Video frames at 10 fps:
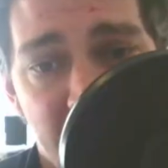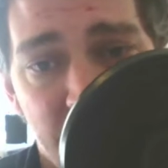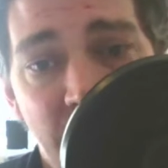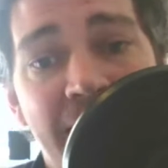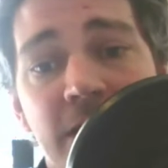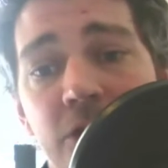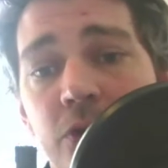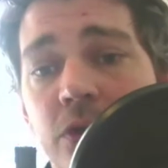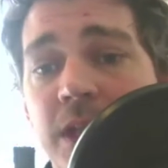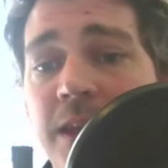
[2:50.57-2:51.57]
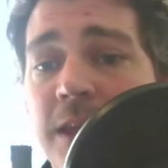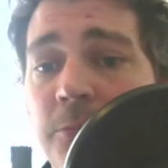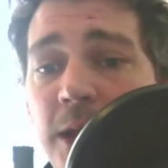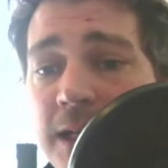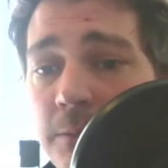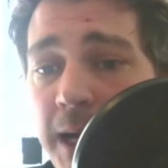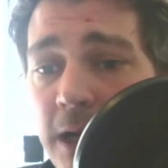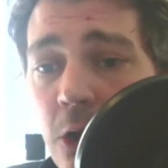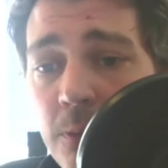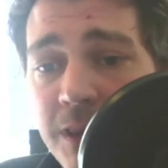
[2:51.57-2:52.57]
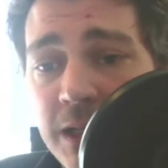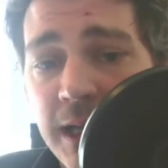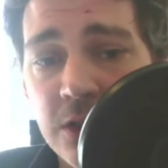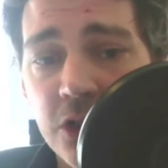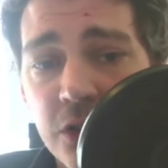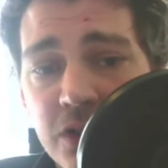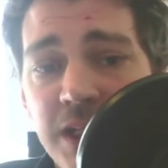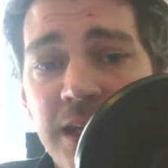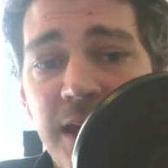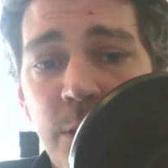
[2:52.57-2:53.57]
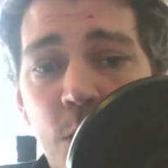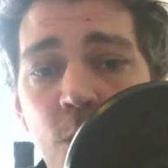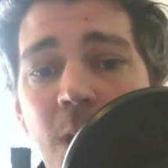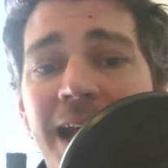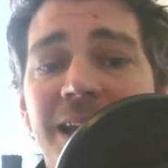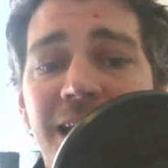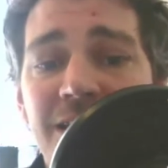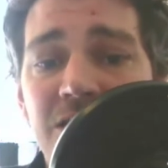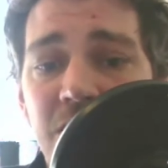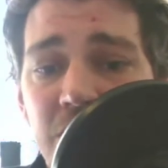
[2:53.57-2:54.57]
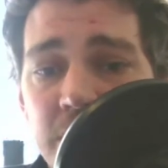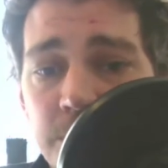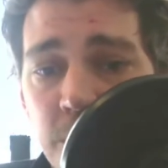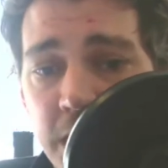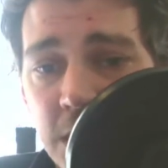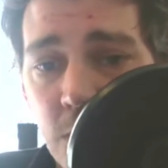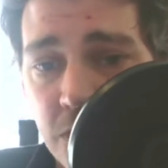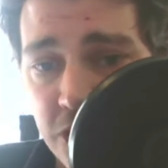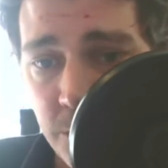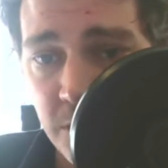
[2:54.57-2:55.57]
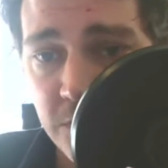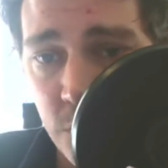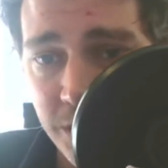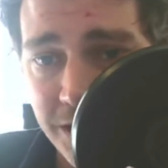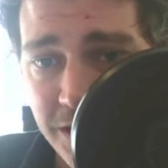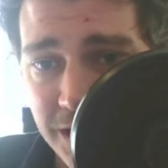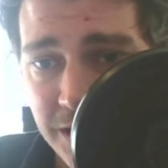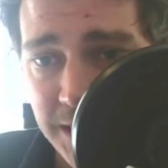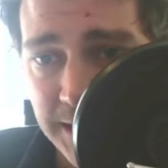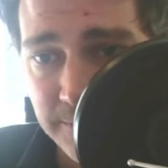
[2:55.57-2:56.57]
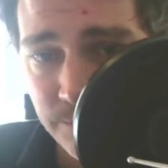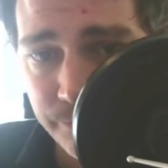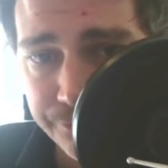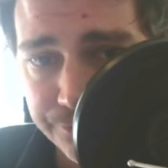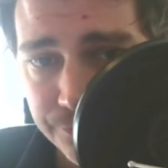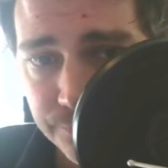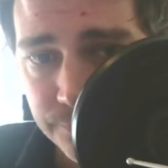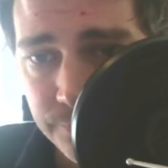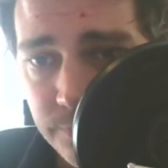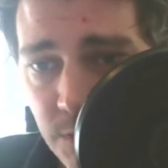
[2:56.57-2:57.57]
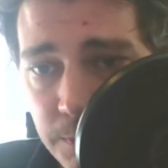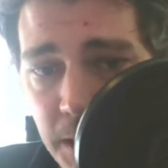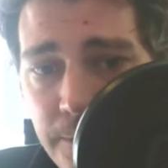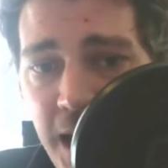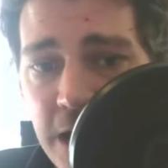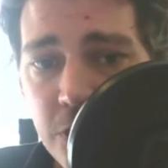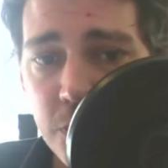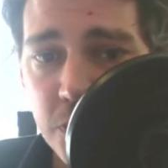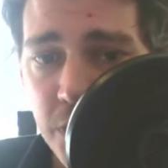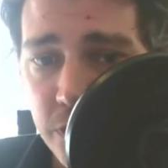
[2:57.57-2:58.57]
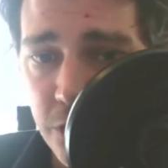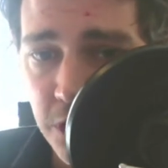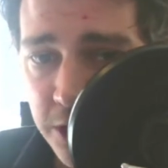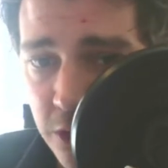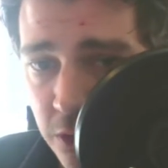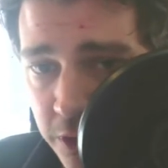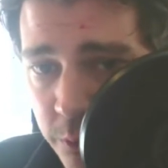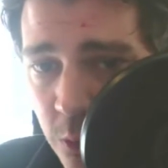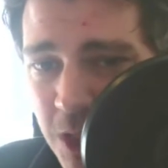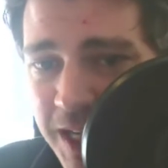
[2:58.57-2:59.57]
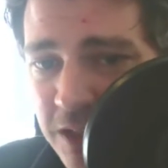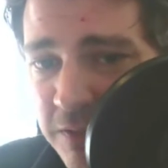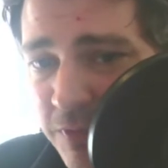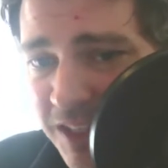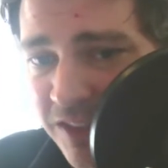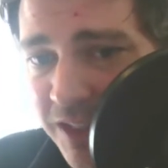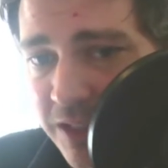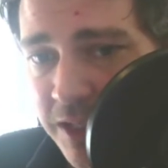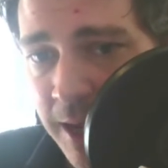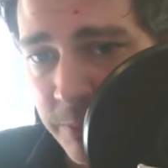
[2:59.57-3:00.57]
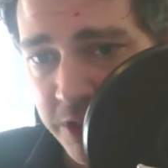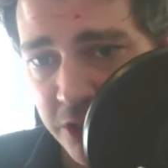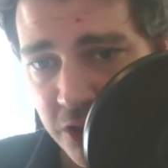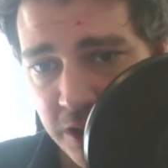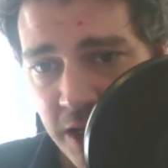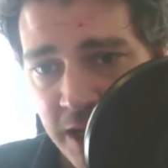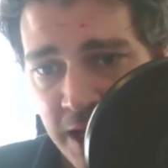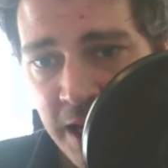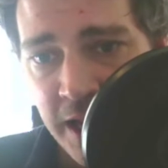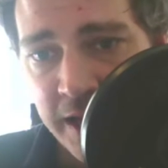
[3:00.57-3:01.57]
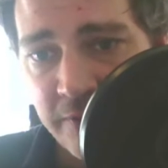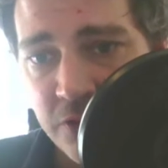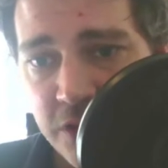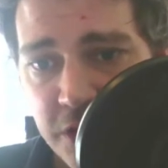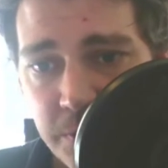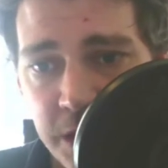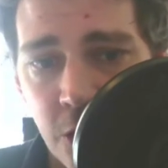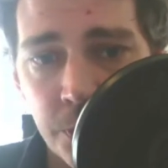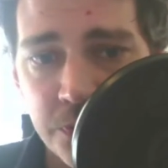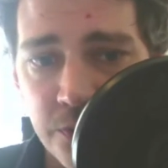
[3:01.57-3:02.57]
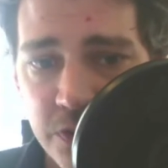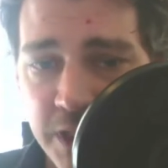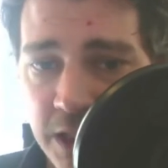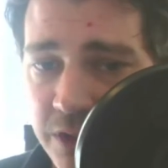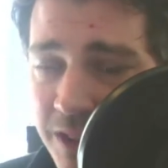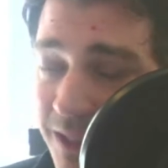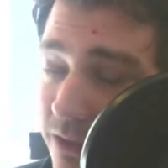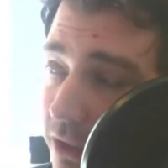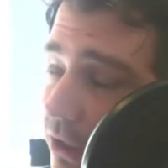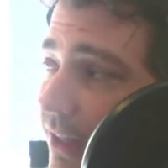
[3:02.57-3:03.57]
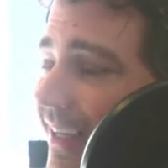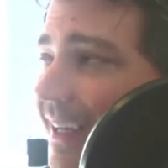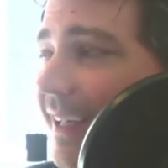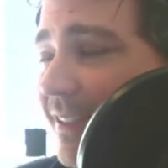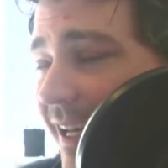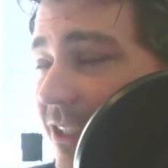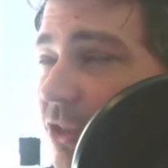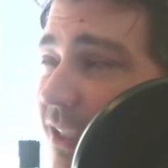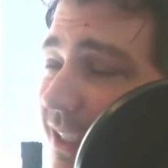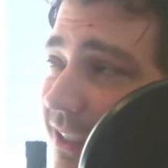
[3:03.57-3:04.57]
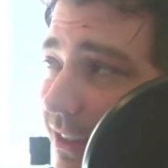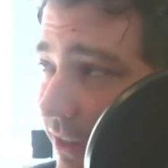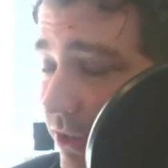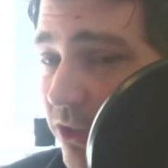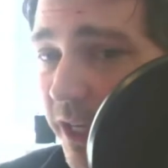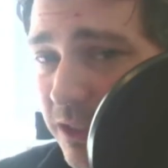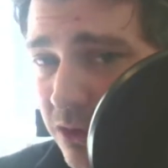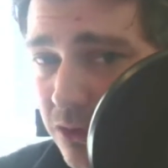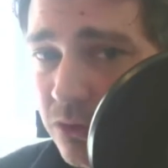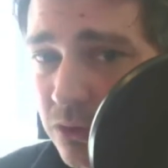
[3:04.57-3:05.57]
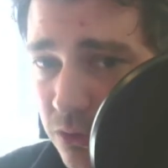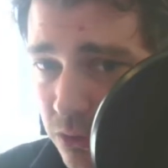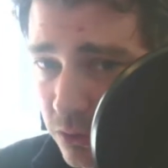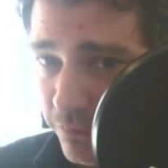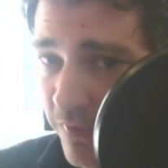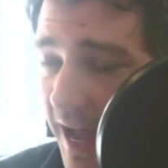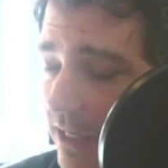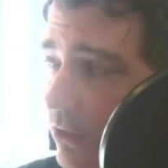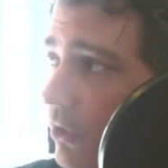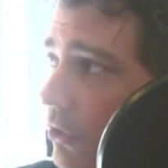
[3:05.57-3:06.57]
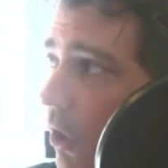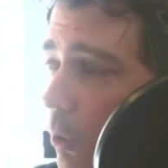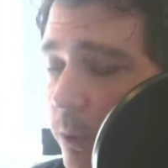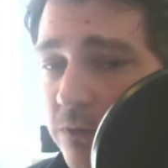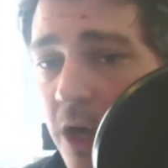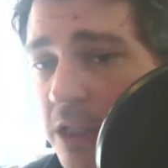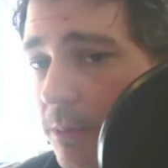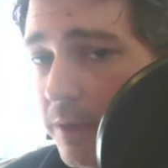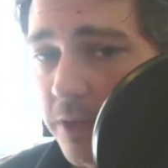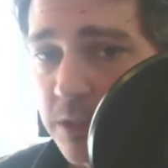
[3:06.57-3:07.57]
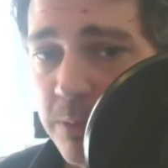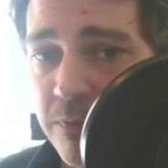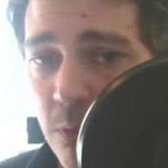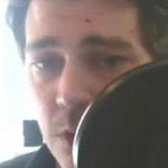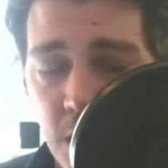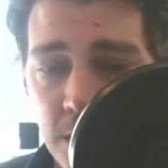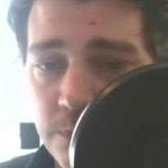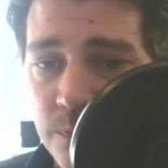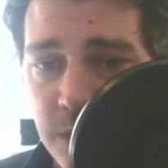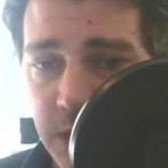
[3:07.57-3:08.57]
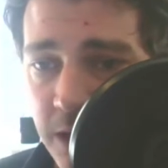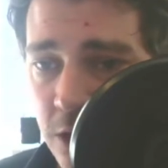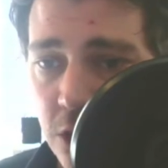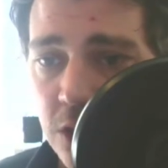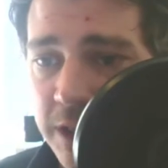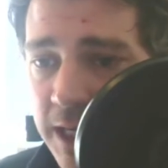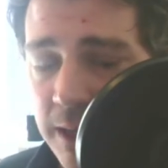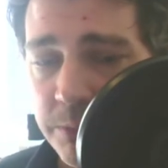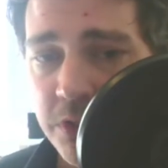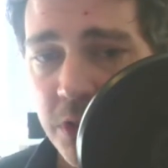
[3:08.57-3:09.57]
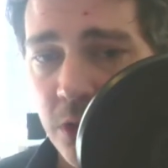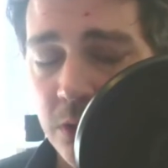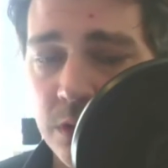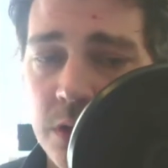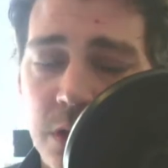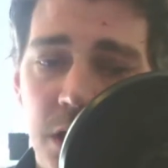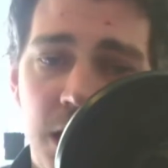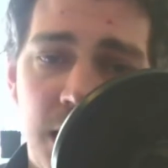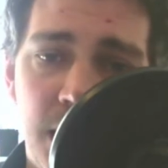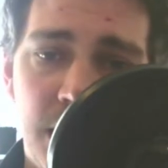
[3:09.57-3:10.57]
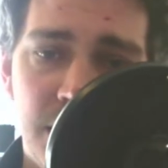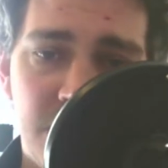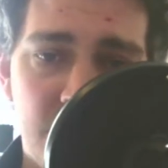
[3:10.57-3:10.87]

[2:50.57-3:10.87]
of buyers who say they plan to buy a home in the next year say they will wait until the spring or summer of 2016. But buyers who start their hunt early will likely face less competition and have just as many homes for sale to consider. That's a nice fact to know, and we've talked about this before on early episodes of